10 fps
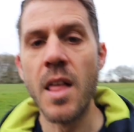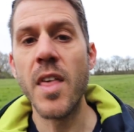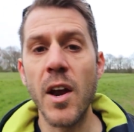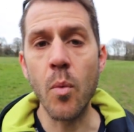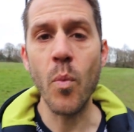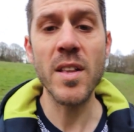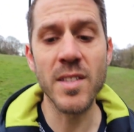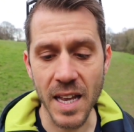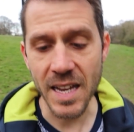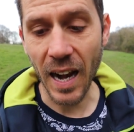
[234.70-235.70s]
Then on
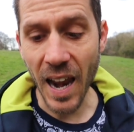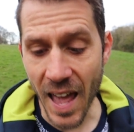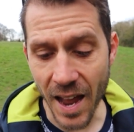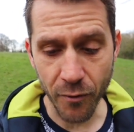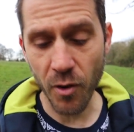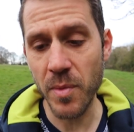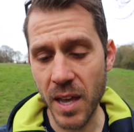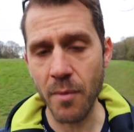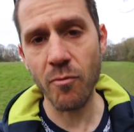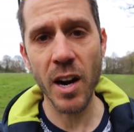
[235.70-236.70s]
Wednesday, Claire from the
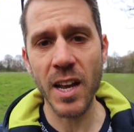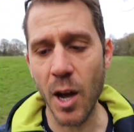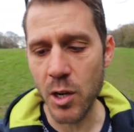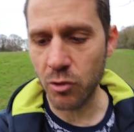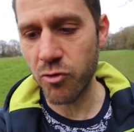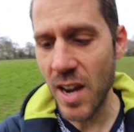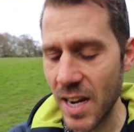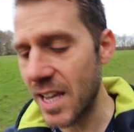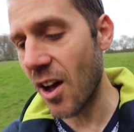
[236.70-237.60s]
Kent Running Coach really